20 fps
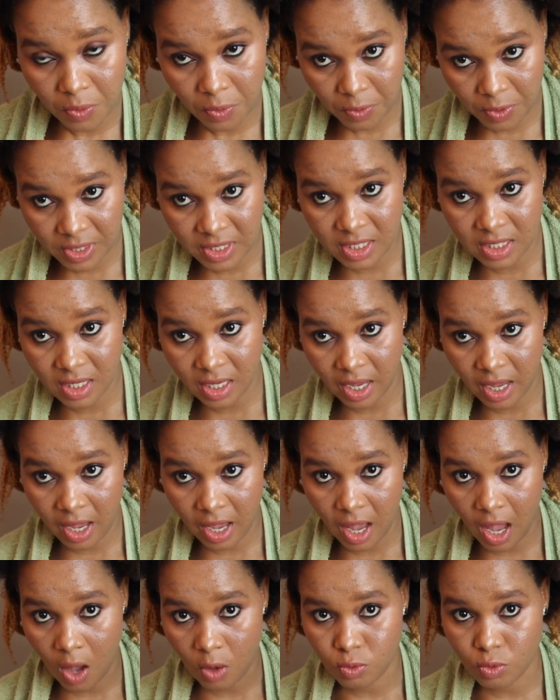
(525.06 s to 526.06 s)
rinse the
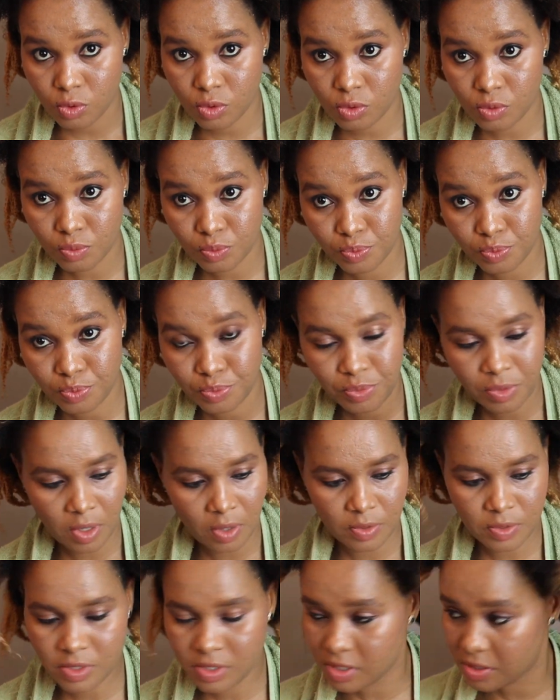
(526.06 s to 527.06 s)
hair out.
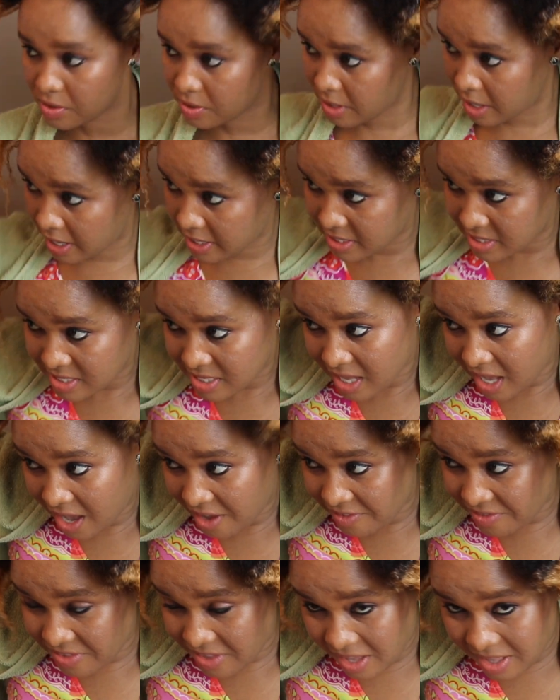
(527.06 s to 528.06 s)
We'll see you guys
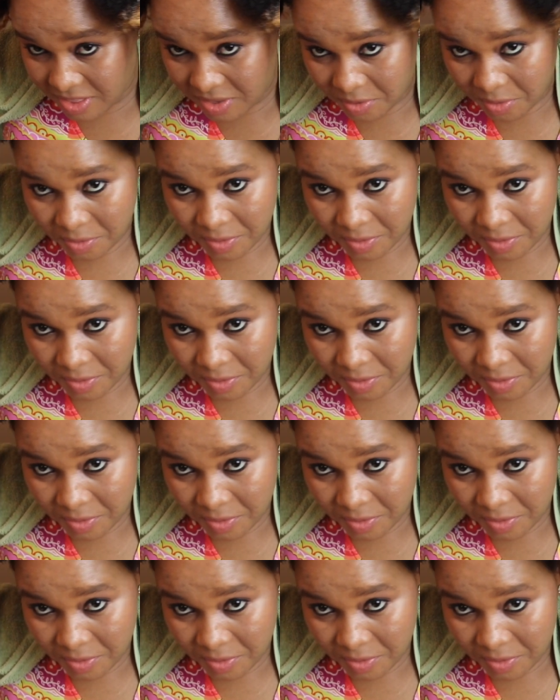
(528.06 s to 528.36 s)
after the